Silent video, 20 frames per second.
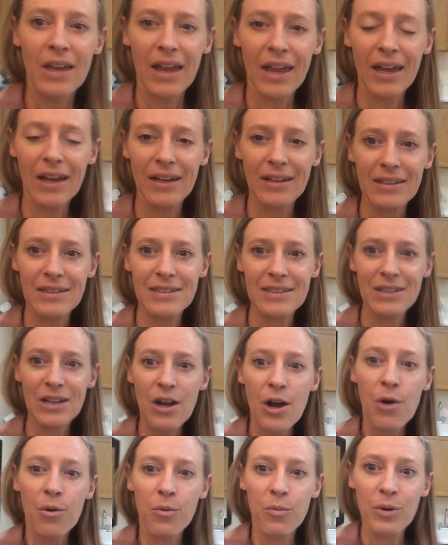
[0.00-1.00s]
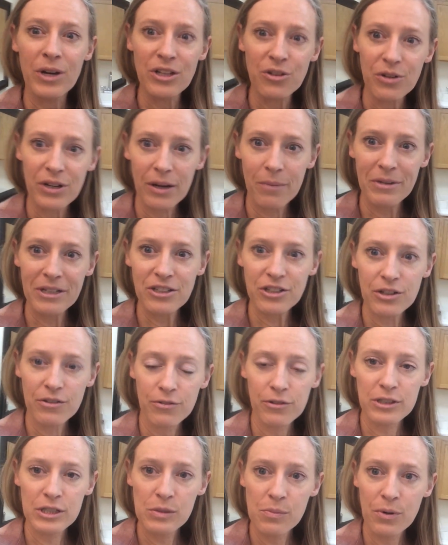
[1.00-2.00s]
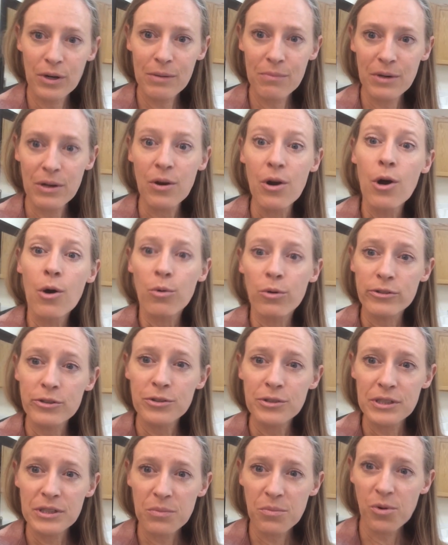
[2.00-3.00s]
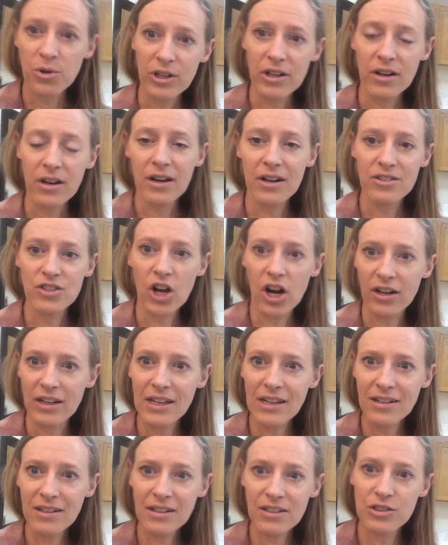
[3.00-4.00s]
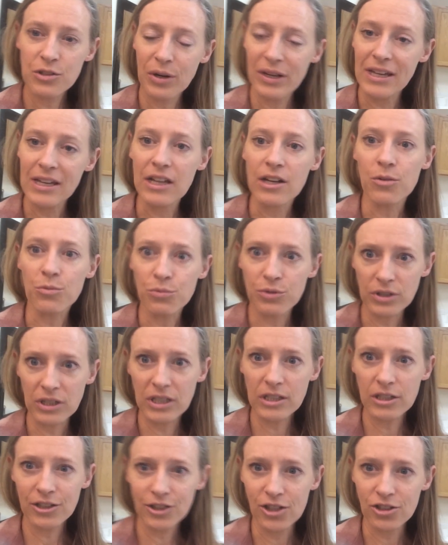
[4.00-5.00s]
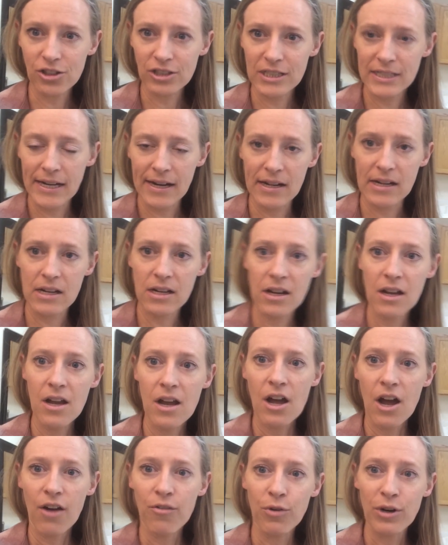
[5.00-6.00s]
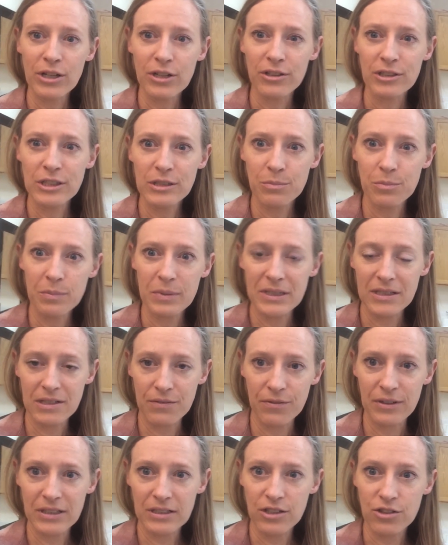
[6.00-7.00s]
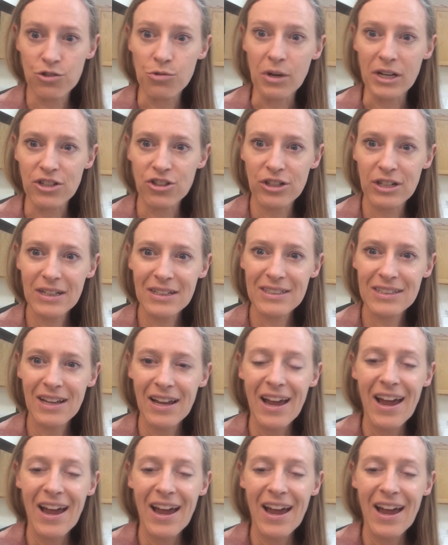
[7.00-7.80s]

And when you come into your first appointment, we'll do some more talking so I can get a really clear understanding of what your specific situation is,